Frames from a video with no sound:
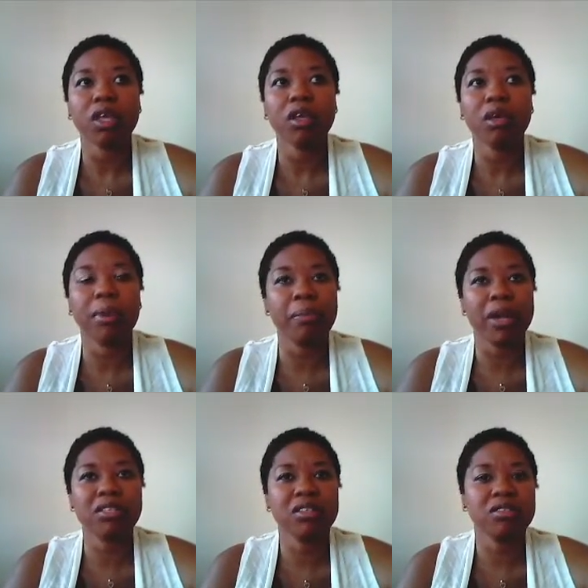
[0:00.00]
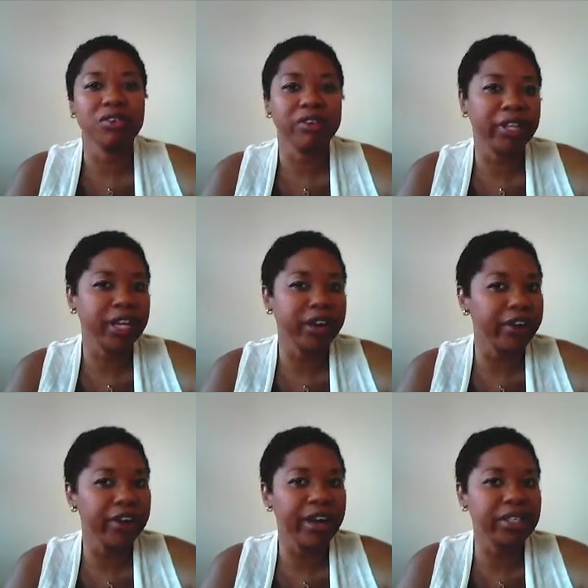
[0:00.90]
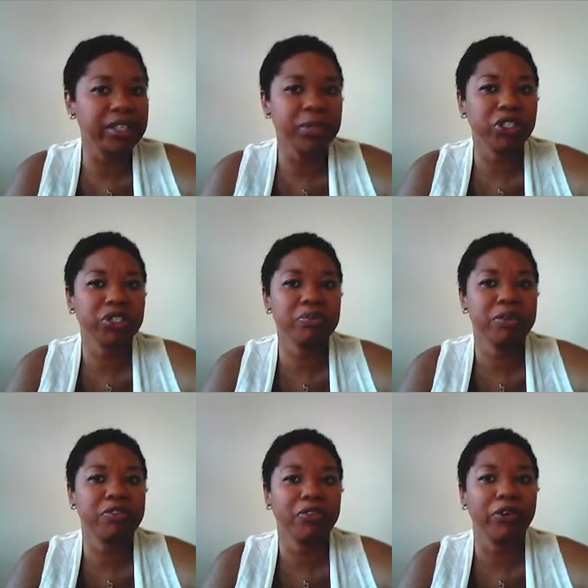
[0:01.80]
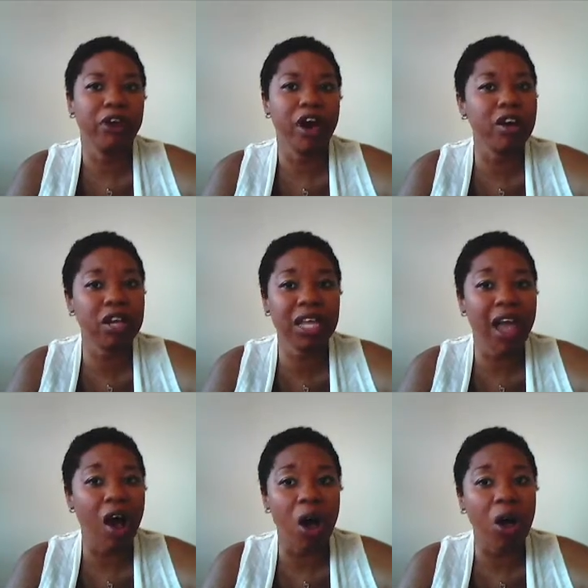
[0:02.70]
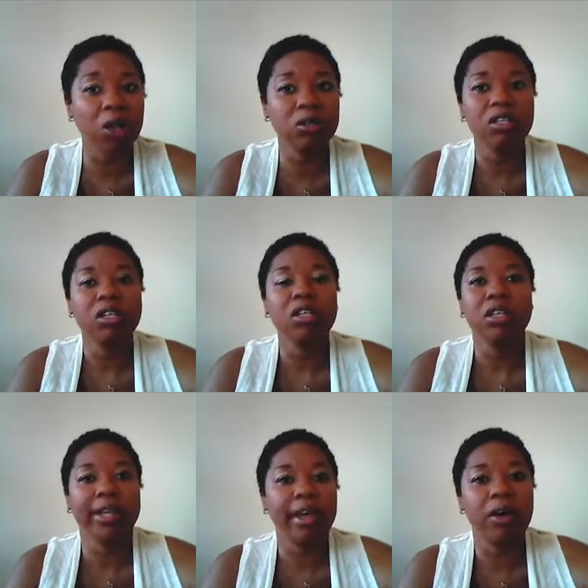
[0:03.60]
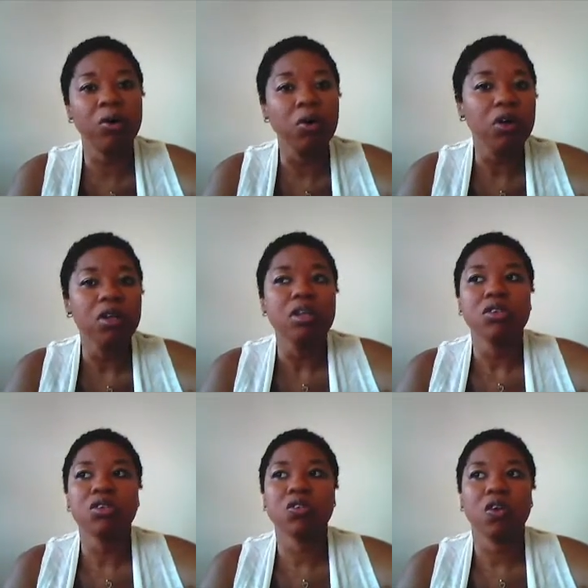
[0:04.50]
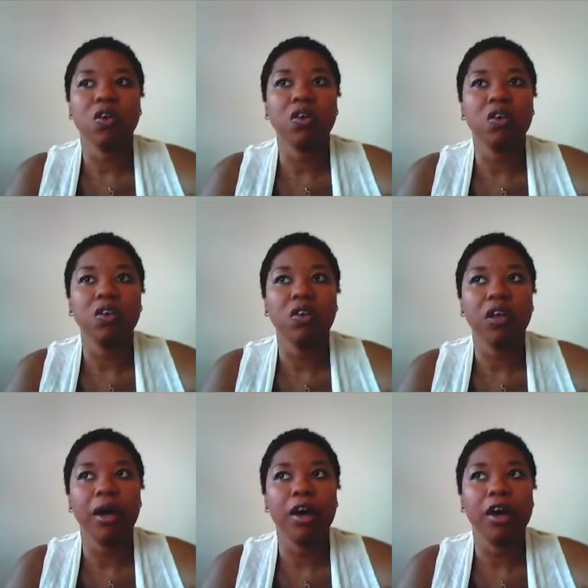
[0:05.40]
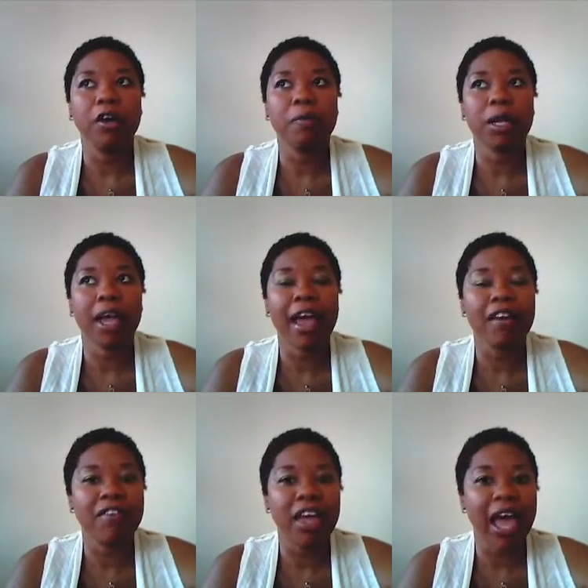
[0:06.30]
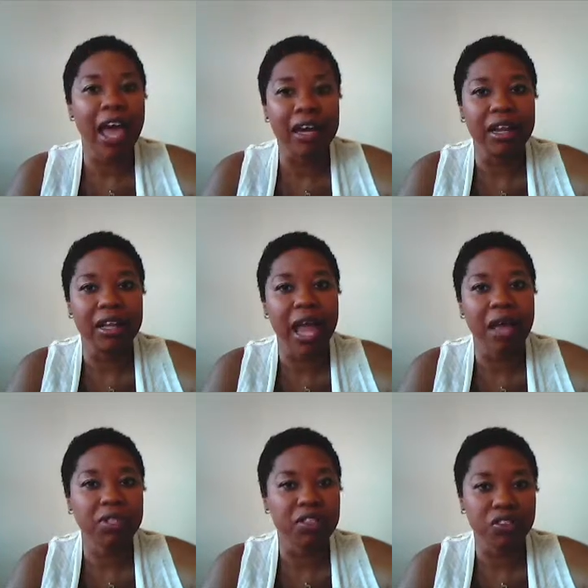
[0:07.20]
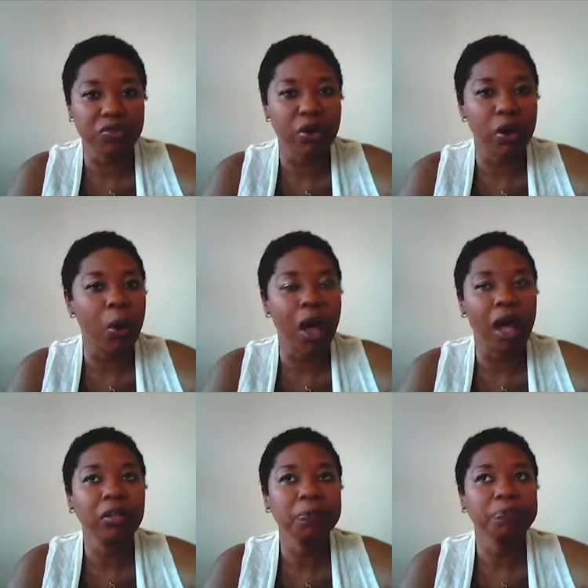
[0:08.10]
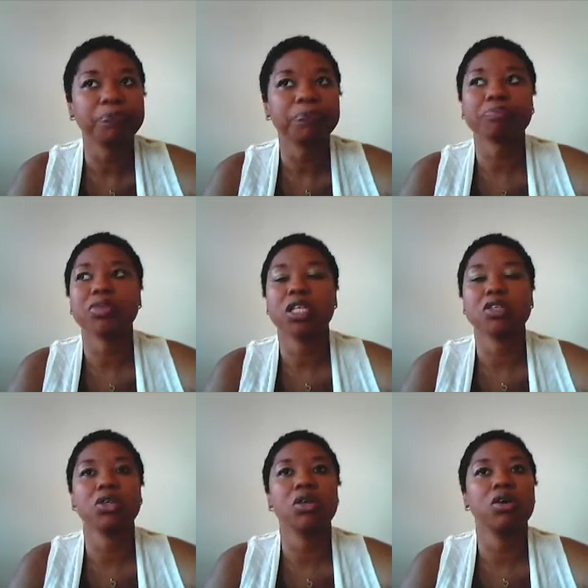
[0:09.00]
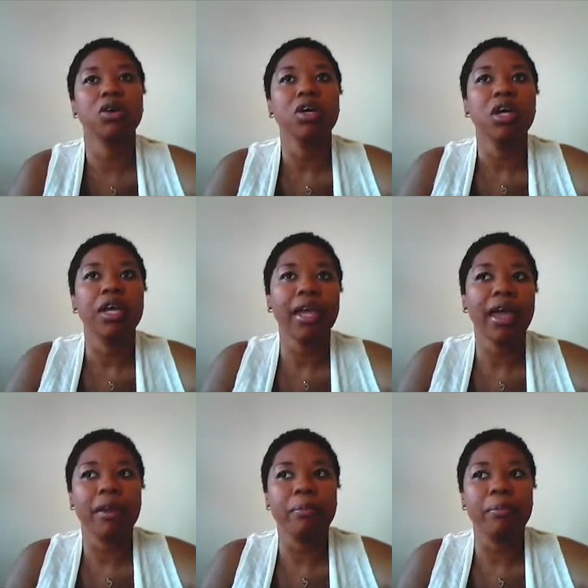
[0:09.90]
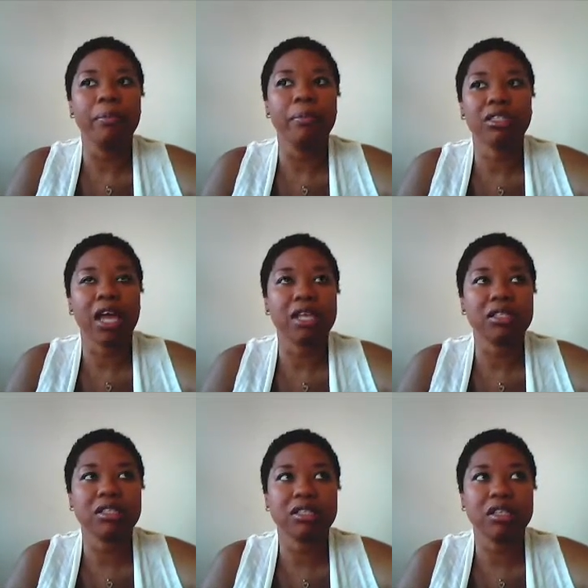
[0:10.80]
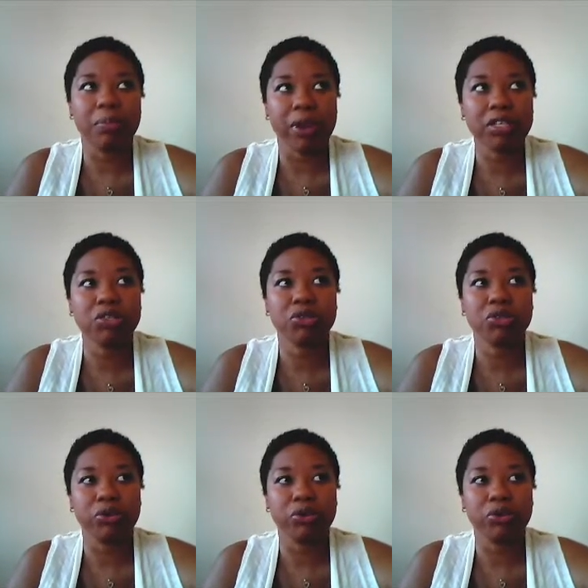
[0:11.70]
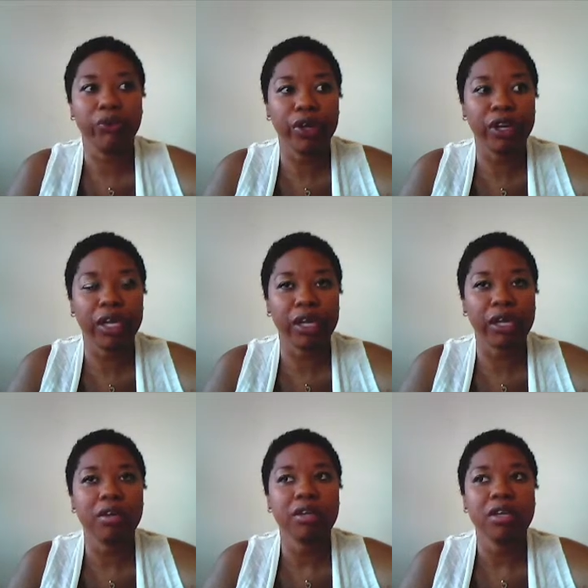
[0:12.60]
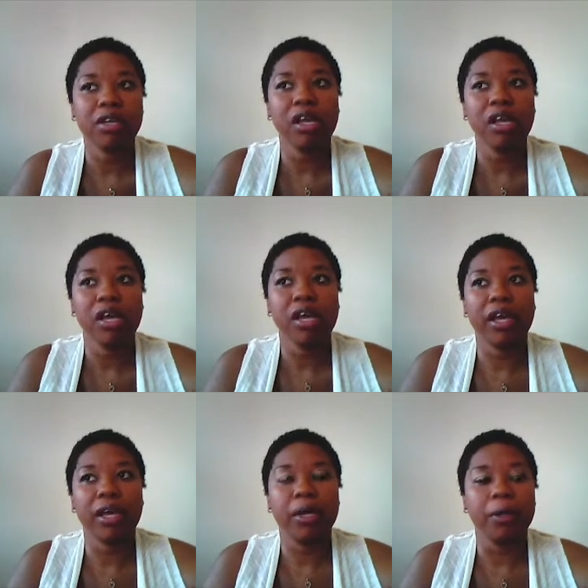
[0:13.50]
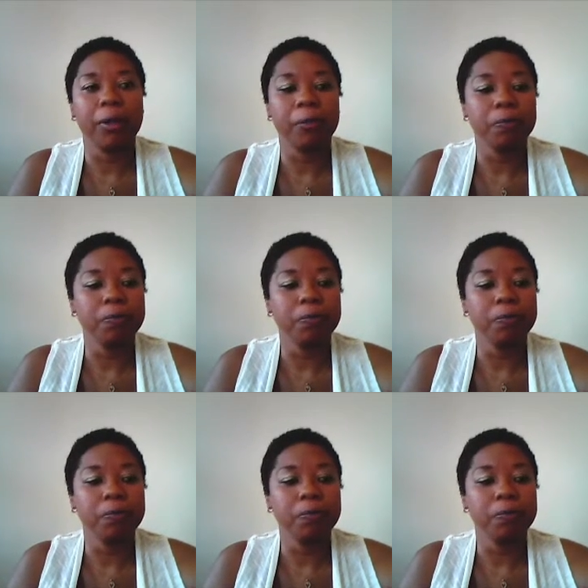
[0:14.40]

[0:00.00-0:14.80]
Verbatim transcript: my breast doesn't really hurt as much as before, hardly at all now. So, um, and I haven't had an abscess for a while. So, yeah, breast. That's the breast is doing really good. Um,